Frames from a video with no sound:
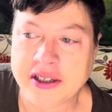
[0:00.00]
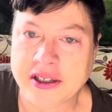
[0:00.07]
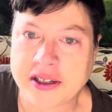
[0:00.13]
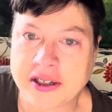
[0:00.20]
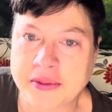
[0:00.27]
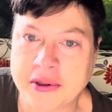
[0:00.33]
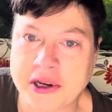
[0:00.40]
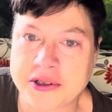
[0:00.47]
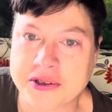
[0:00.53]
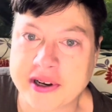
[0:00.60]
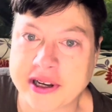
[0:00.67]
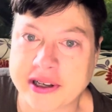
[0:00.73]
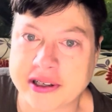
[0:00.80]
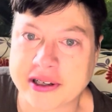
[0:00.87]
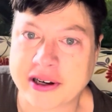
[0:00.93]
I'm not
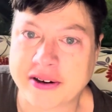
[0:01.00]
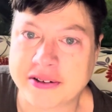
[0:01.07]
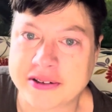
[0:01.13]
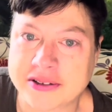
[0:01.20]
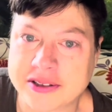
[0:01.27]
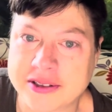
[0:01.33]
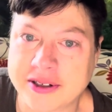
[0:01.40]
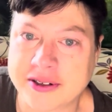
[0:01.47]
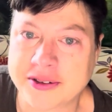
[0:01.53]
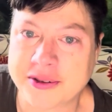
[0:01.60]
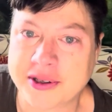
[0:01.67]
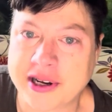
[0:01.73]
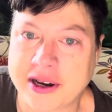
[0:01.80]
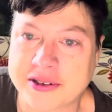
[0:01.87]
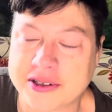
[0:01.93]
drinking, though, so who
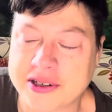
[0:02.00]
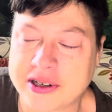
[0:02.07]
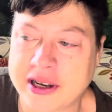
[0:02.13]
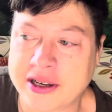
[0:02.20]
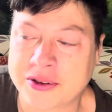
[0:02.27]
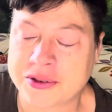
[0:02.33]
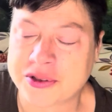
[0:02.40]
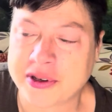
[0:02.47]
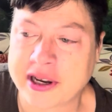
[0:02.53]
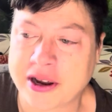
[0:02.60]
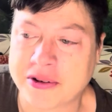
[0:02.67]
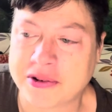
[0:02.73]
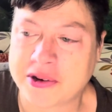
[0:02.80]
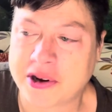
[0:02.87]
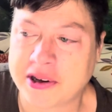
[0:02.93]
cares? I don't drink
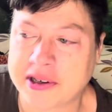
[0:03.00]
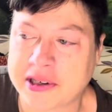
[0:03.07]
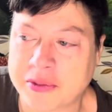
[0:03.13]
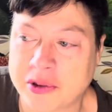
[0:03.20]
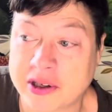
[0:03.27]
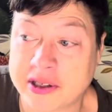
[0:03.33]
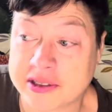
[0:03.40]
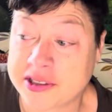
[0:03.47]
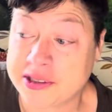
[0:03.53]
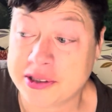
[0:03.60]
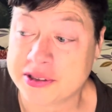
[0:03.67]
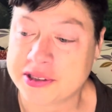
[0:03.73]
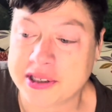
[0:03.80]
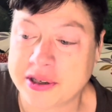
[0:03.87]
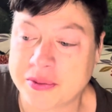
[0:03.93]
alcohol anymore.
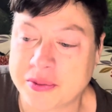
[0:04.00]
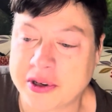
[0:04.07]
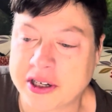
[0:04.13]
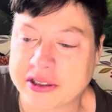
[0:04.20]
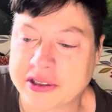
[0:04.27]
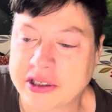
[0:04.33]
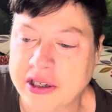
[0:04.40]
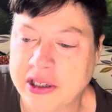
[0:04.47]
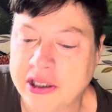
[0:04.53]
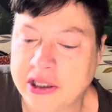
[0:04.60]
Seriously, it worked.